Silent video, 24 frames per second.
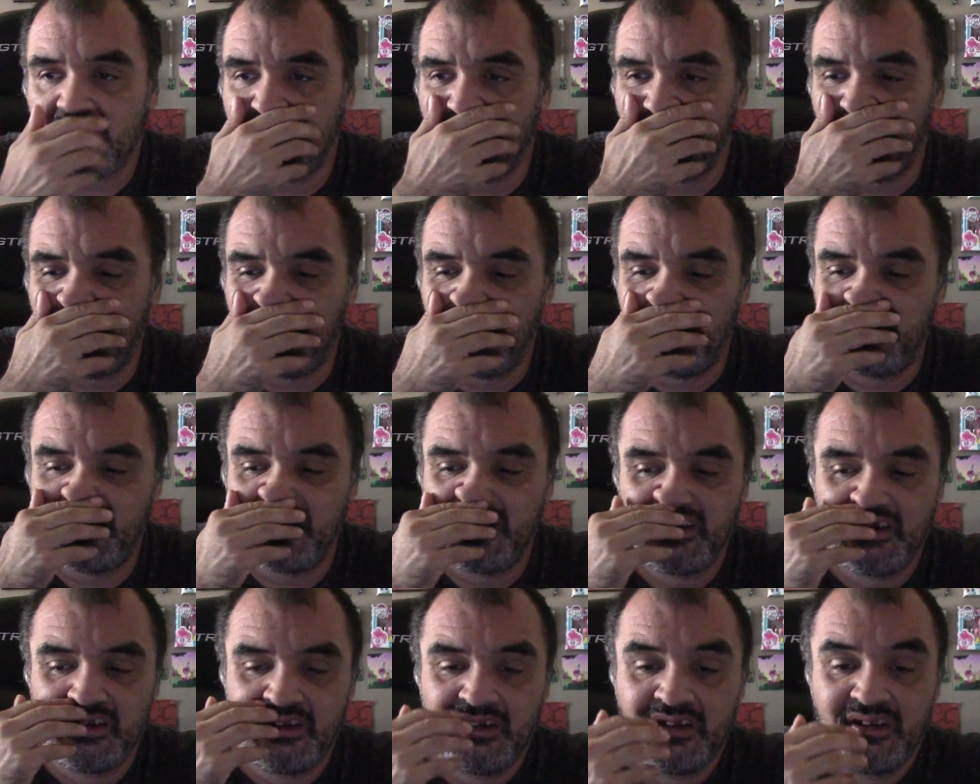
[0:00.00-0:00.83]

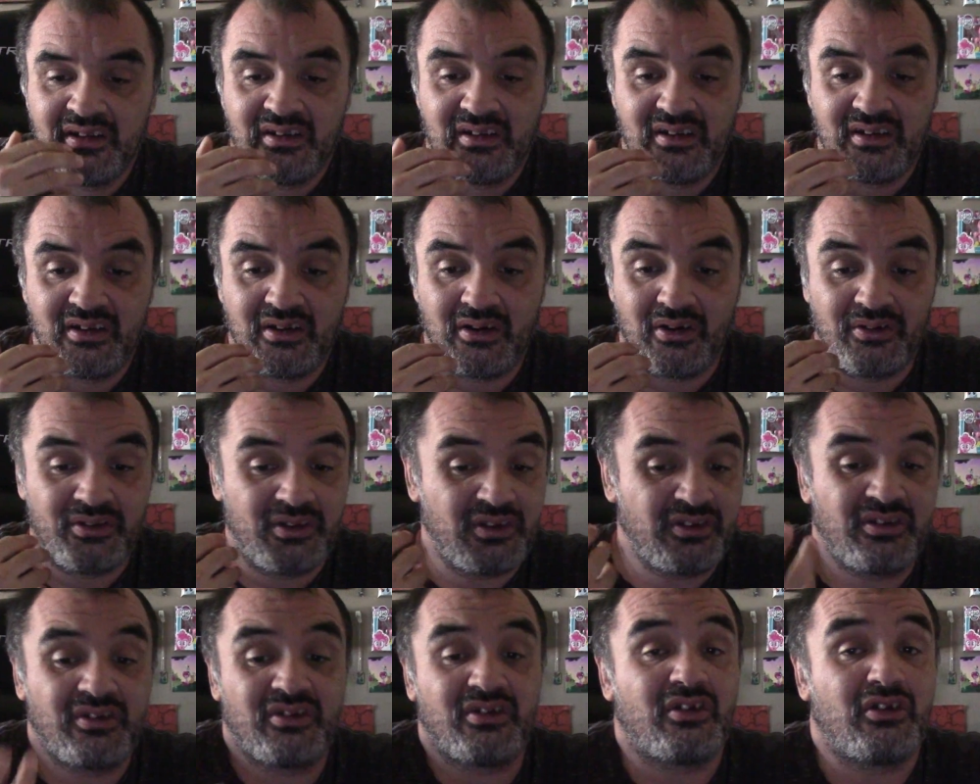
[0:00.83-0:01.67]
And, you know,
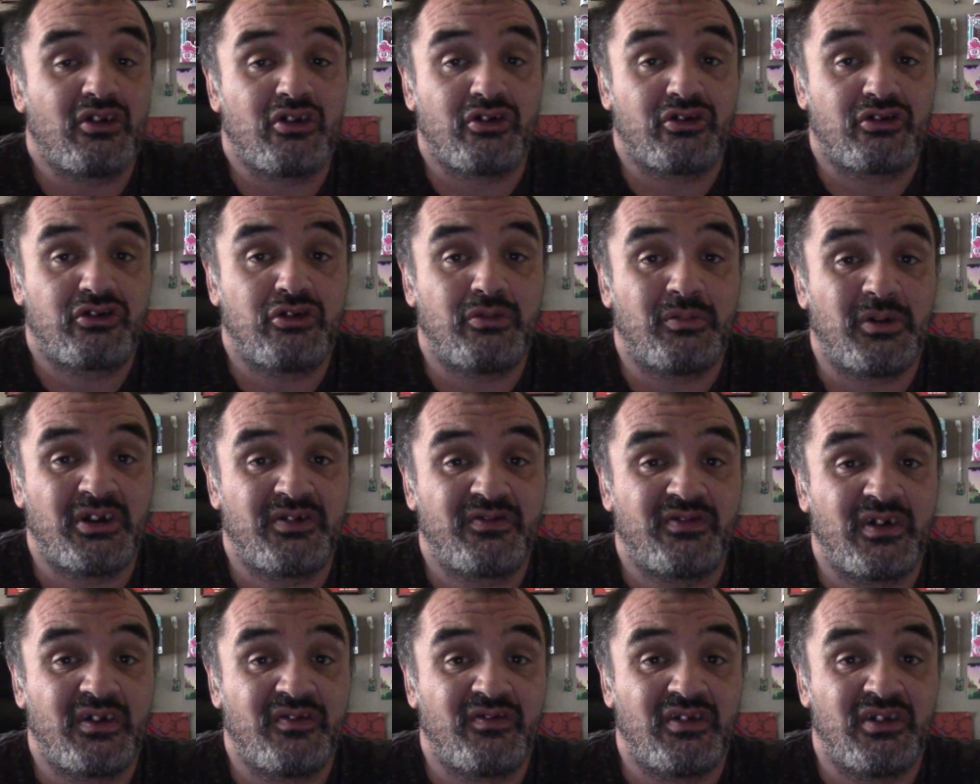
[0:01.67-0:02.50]
this is a little too much
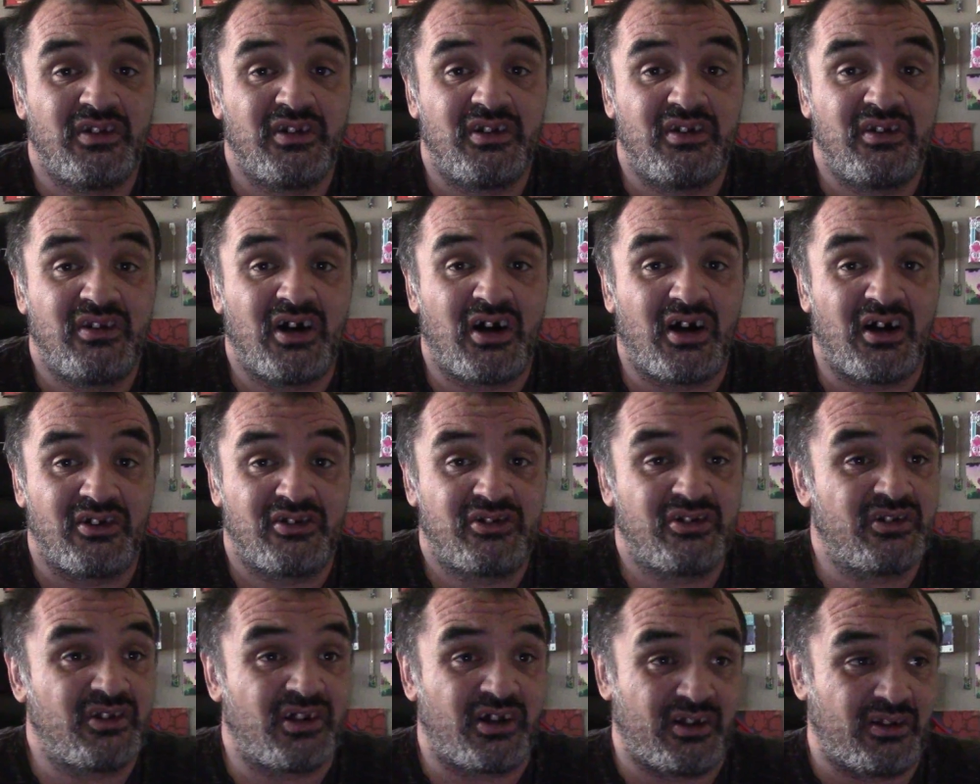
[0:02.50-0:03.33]
for even Lien-Da.
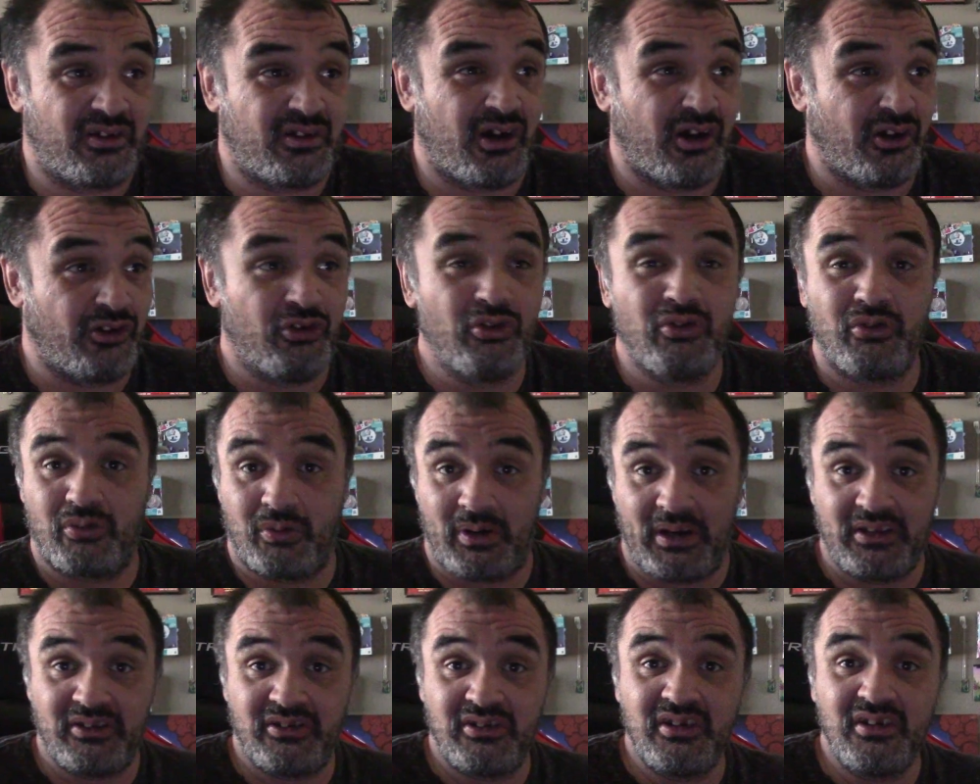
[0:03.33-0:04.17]
She's like, are you
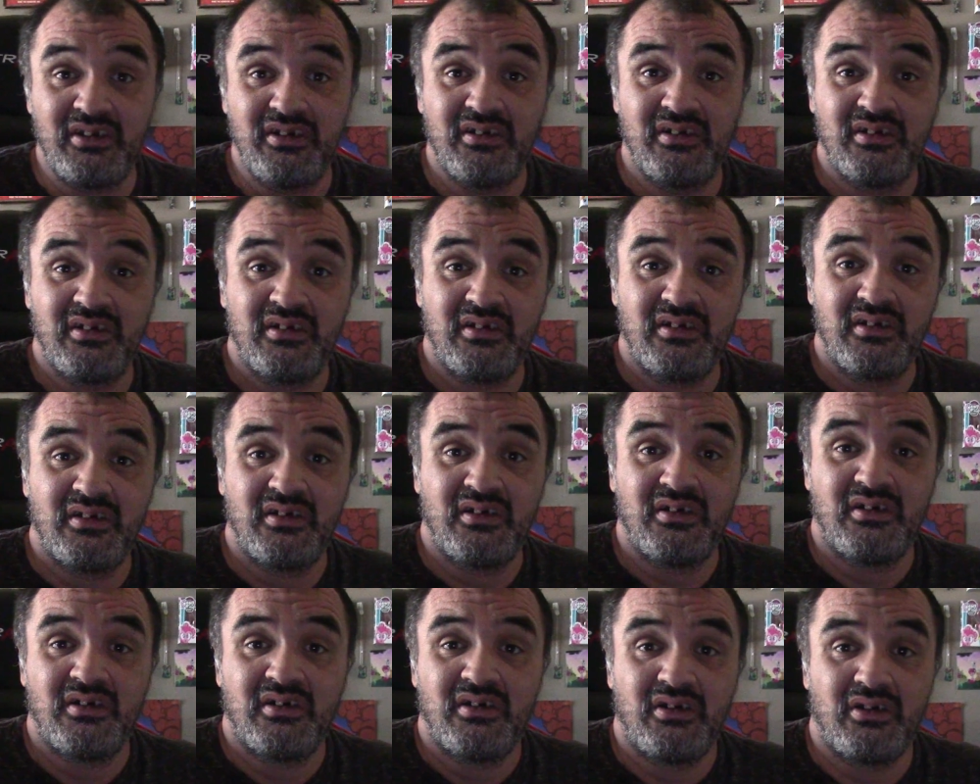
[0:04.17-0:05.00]
crazy?
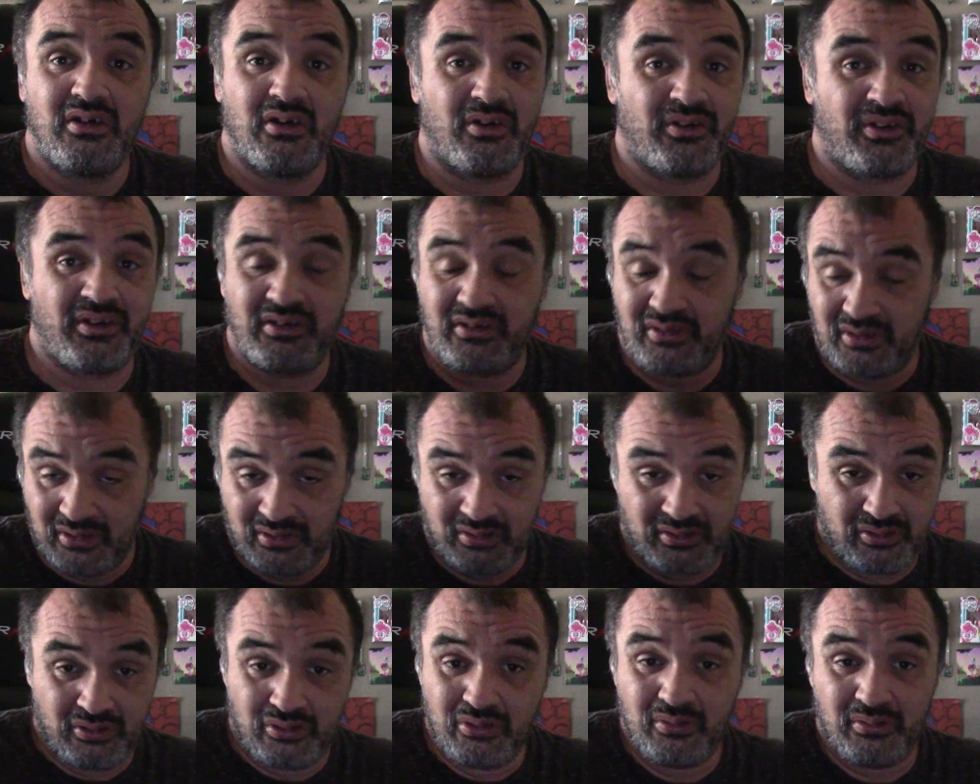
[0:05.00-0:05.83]
You know, the,
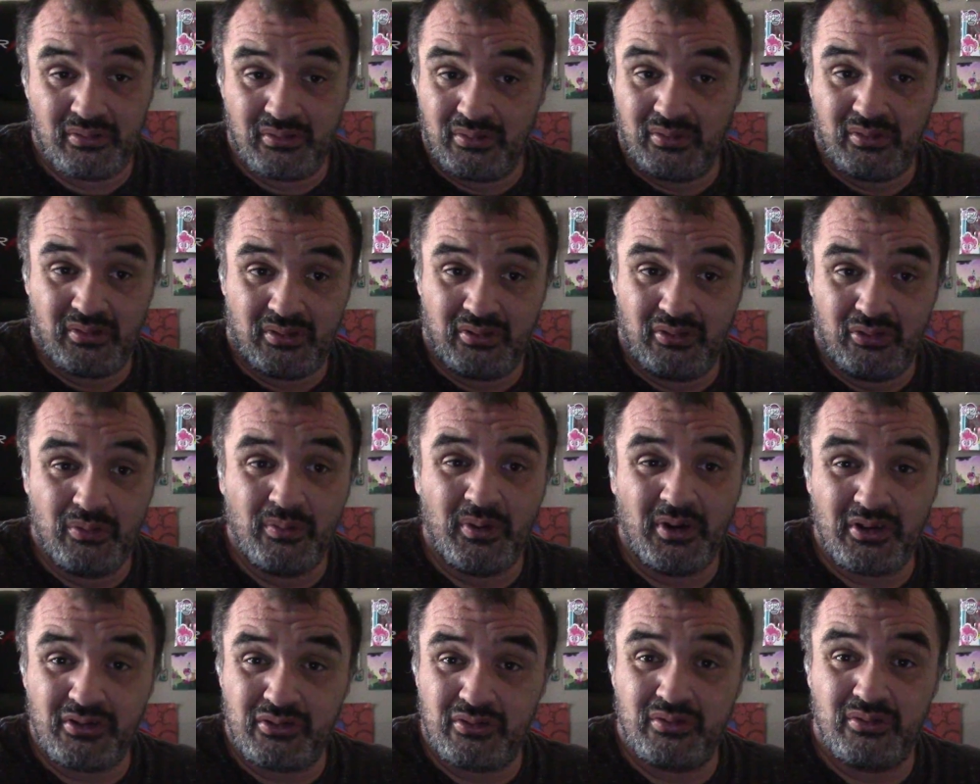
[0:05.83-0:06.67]
the, you you
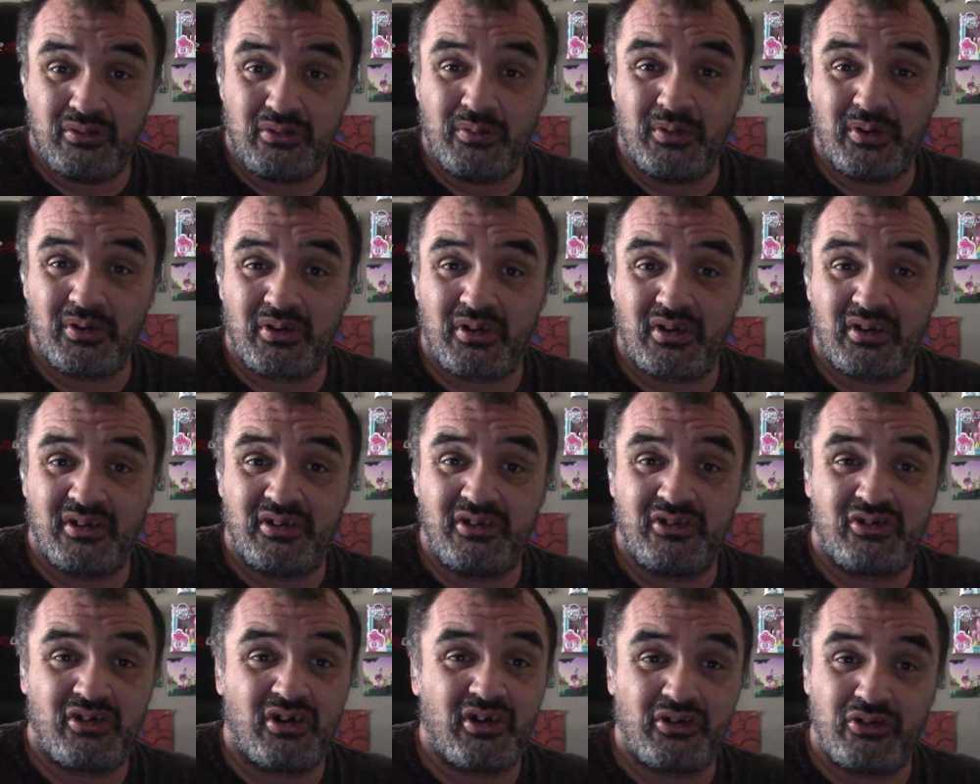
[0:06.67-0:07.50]
want to you want to
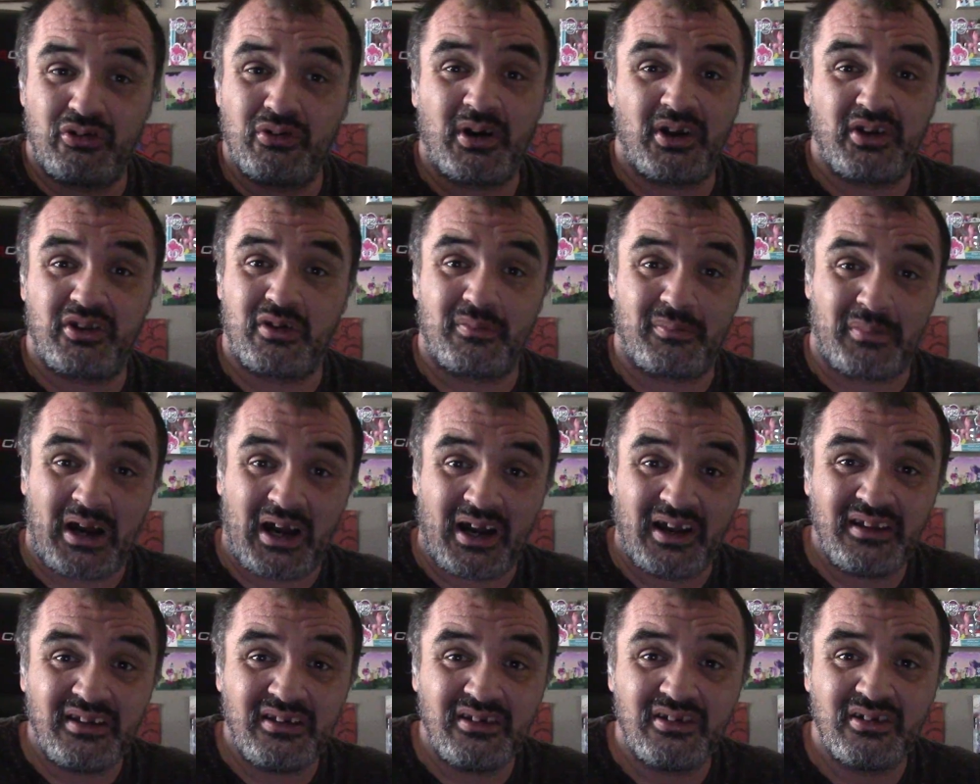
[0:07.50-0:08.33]
unleash her? Are you out of your
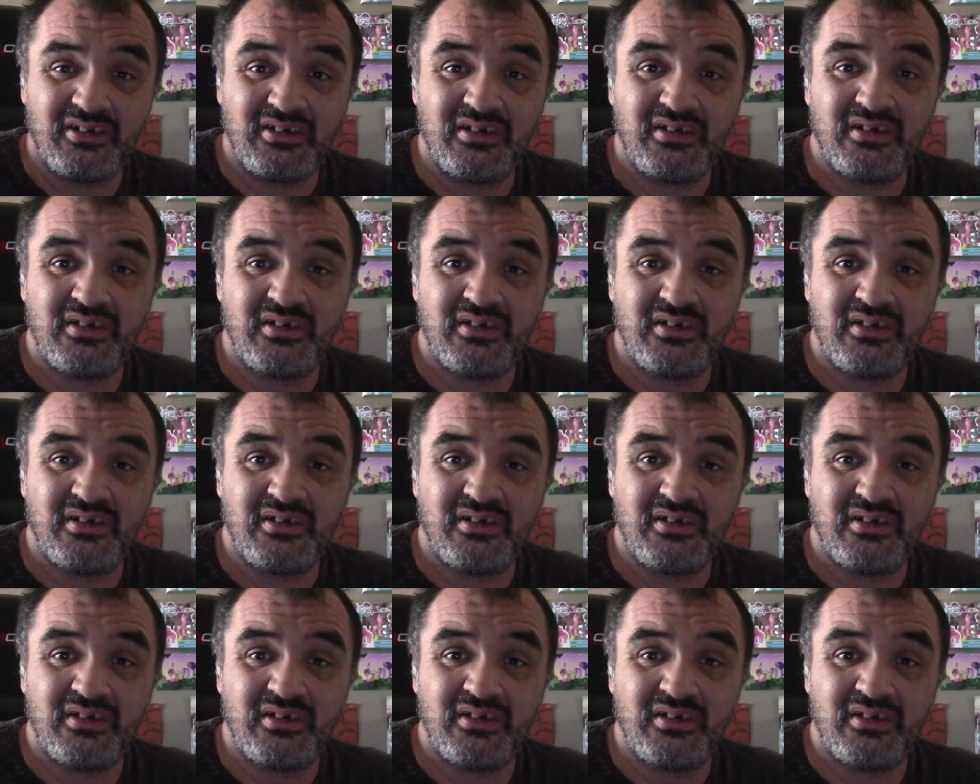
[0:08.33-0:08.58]
mind?